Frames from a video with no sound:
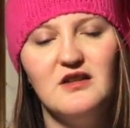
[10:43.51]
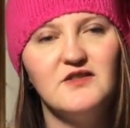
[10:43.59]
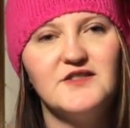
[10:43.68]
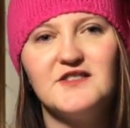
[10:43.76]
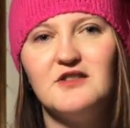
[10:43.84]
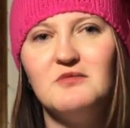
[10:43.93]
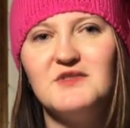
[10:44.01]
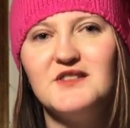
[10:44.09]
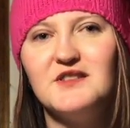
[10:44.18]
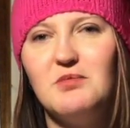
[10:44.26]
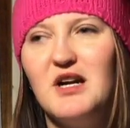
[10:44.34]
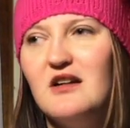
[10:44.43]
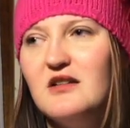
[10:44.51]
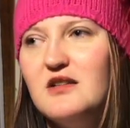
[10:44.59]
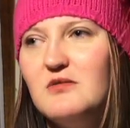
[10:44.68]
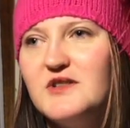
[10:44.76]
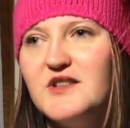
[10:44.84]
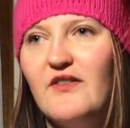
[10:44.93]
The synopsis
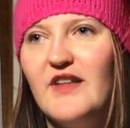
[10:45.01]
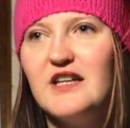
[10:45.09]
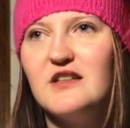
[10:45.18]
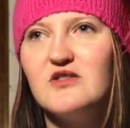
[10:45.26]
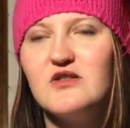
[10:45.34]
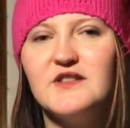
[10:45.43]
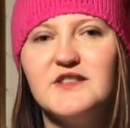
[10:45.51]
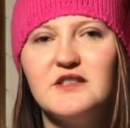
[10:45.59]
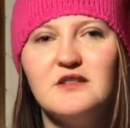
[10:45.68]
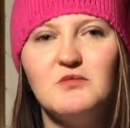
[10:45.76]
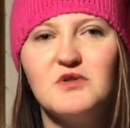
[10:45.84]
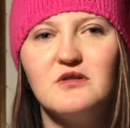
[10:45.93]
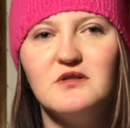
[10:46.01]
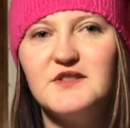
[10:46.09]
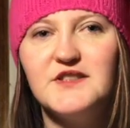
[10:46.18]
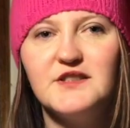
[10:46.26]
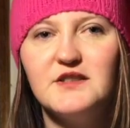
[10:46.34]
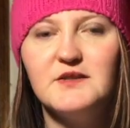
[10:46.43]
apparently wasn't that interesting
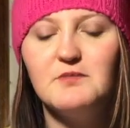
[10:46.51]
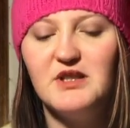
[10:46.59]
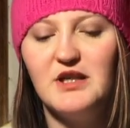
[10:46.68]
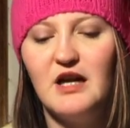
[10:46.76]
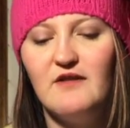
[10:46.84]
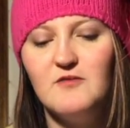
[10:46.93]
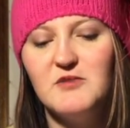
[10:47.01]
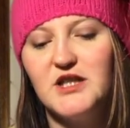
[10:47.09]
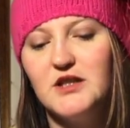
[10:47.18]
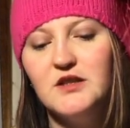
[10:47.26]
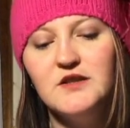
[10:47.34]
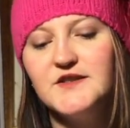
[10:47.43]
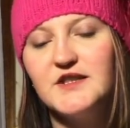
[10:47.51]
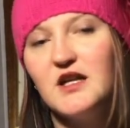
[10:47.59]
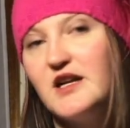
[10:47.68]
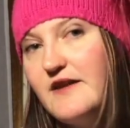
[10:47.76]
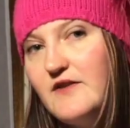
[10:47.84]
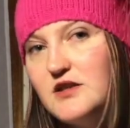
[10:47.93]
because it's been however many years and
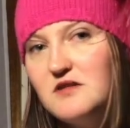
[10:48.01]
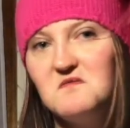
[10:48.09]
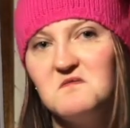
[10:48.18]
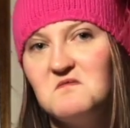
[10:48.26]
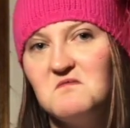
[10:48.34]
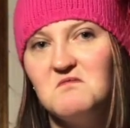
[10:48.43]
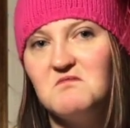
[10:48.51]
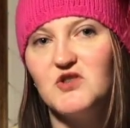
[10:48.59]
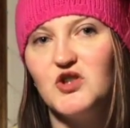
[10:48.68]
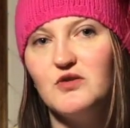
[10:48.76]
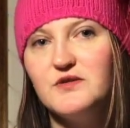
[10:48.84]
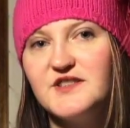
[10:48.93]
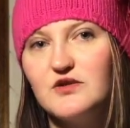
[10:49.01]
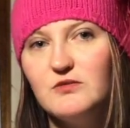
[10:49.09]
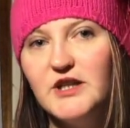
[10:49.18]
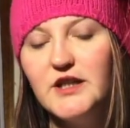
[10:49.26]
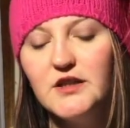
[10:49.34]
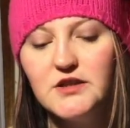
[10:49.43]
I never chose to
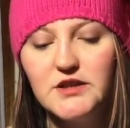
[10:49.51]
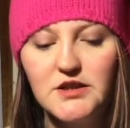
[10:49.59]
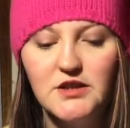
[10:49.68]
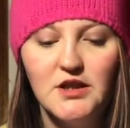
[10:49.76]
read it.